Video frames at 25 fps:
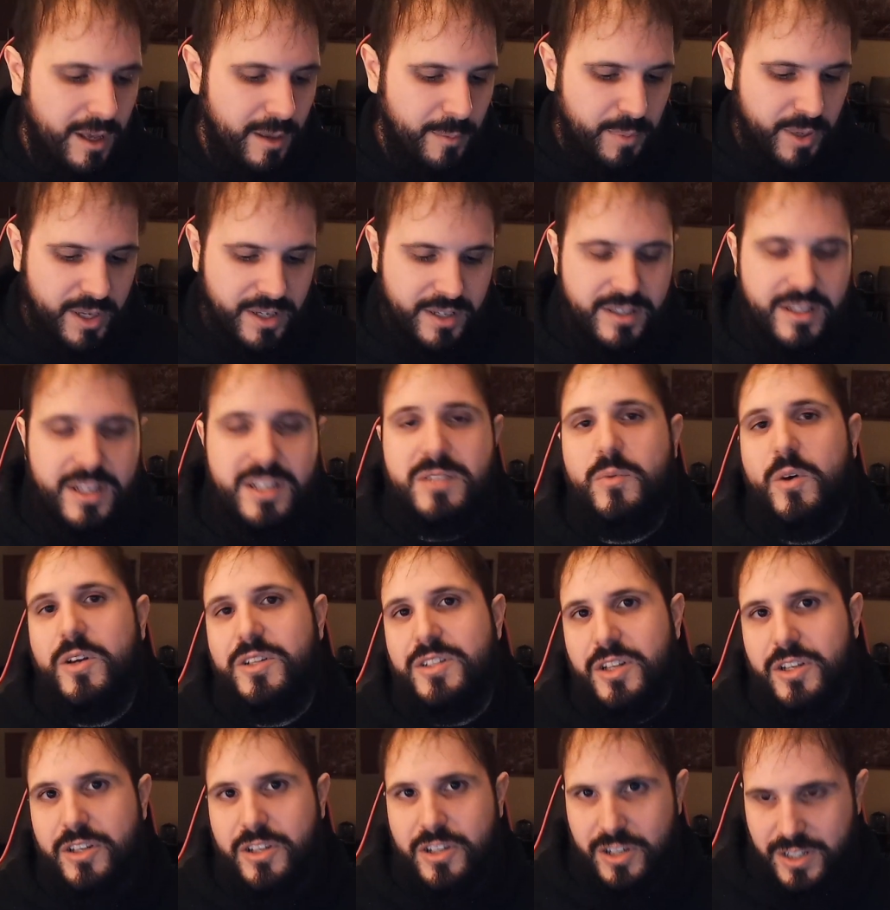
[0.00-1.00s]
But this
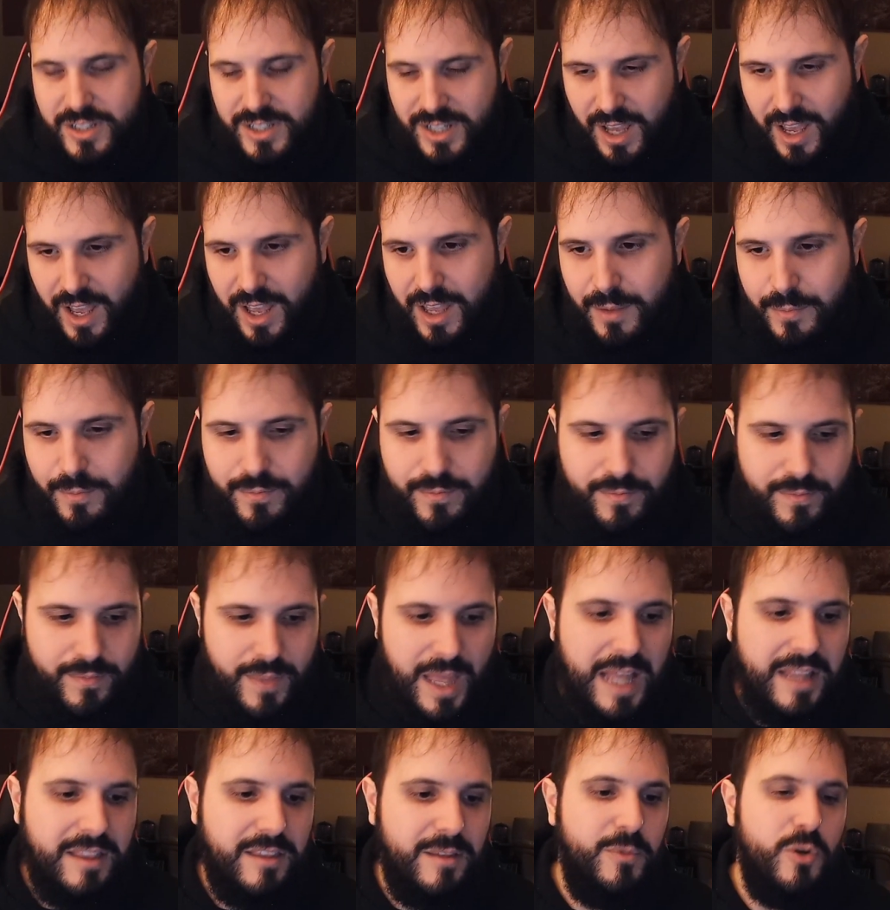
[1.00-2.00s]
was a good time
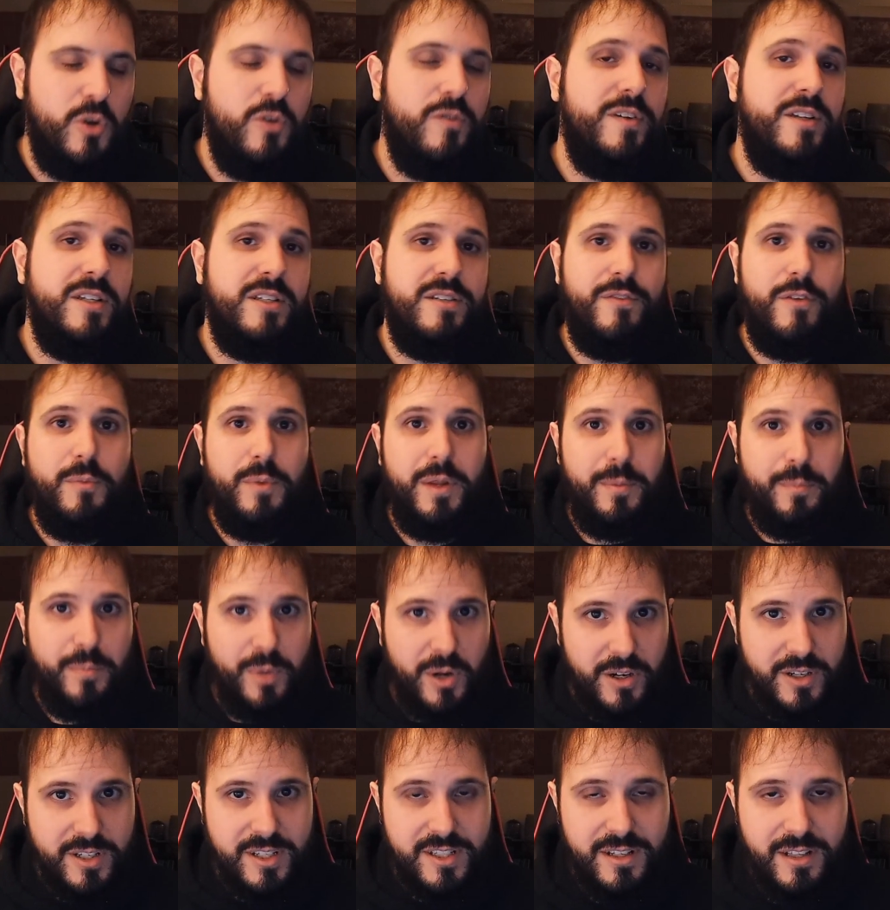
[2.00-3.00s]
at the movies for me
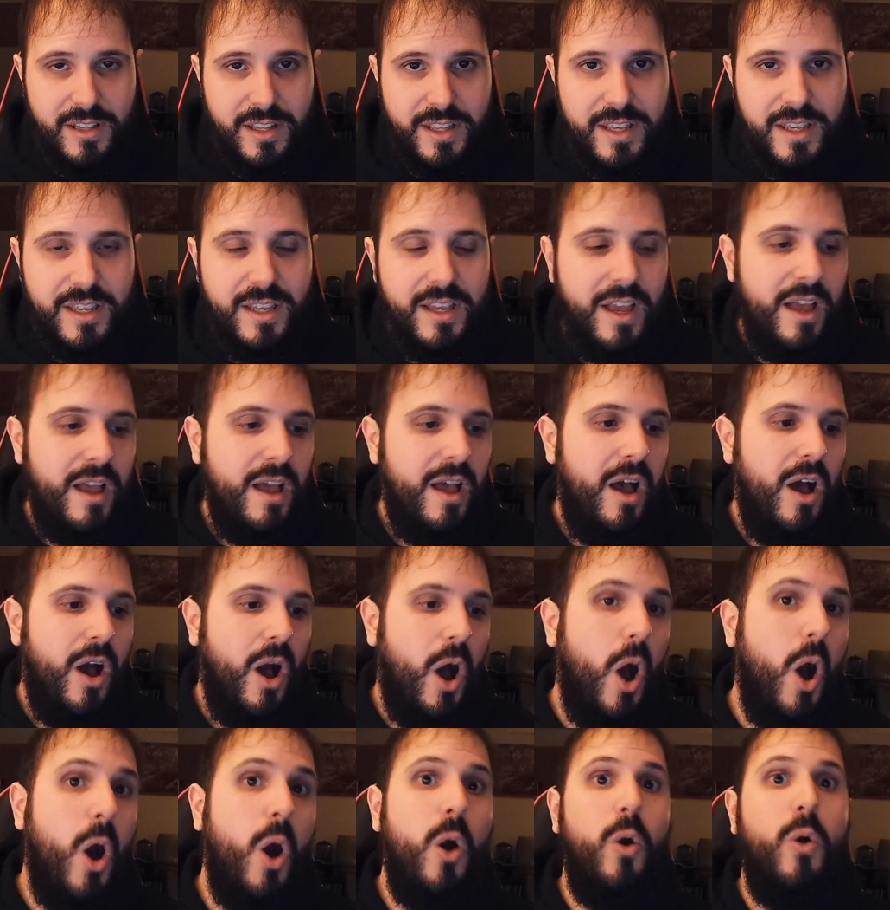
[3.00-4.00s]
personally.
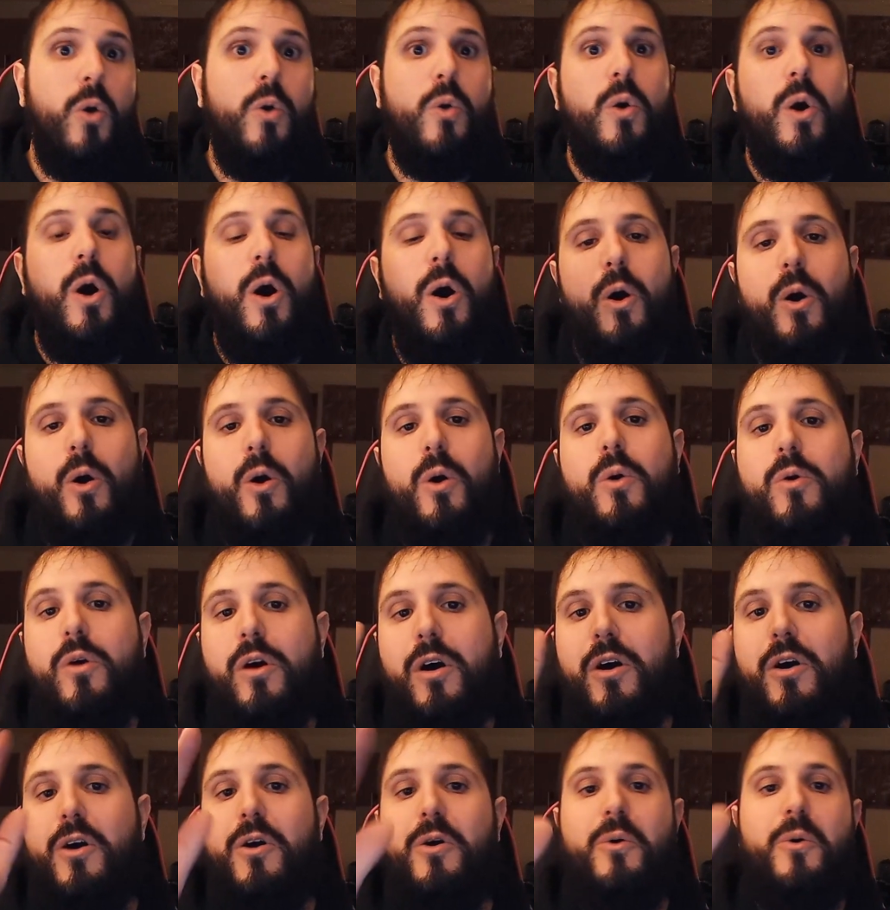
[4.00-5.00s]

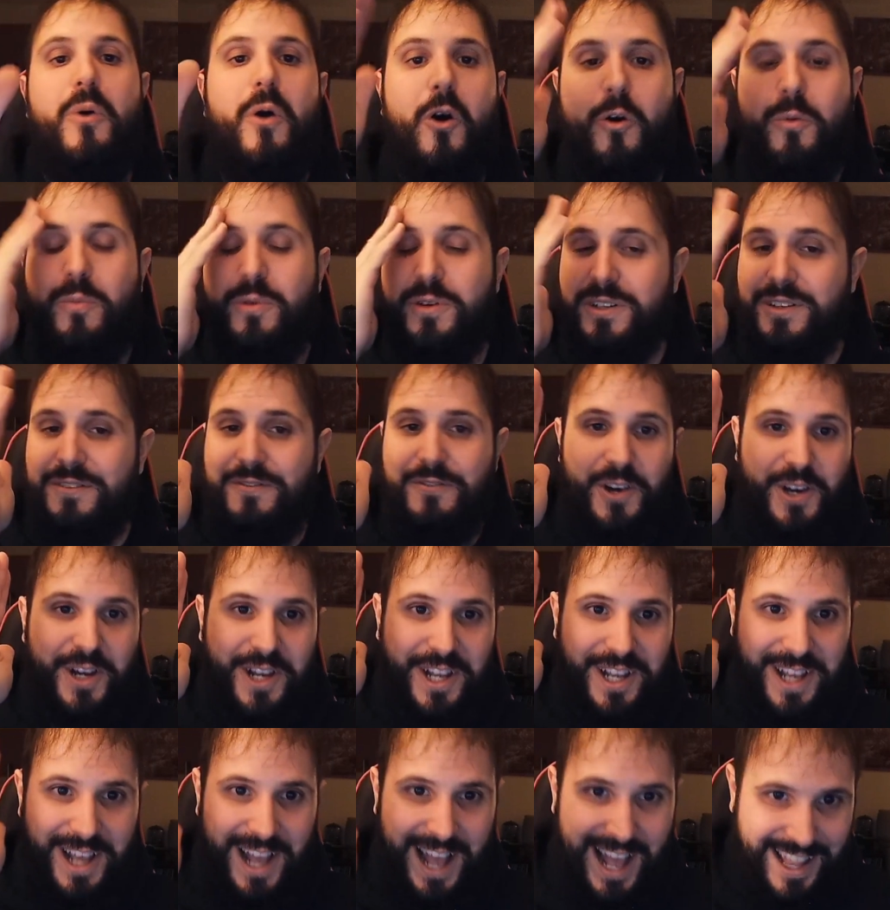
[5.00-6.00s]
Almost
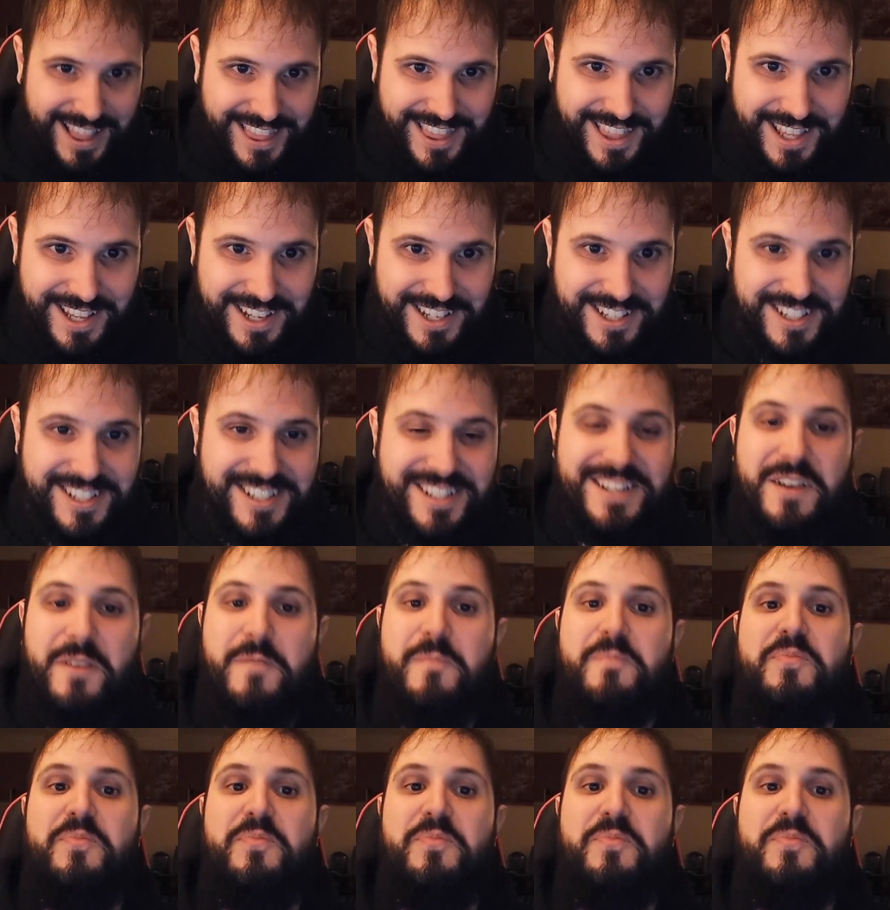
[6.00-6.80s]
forgot this.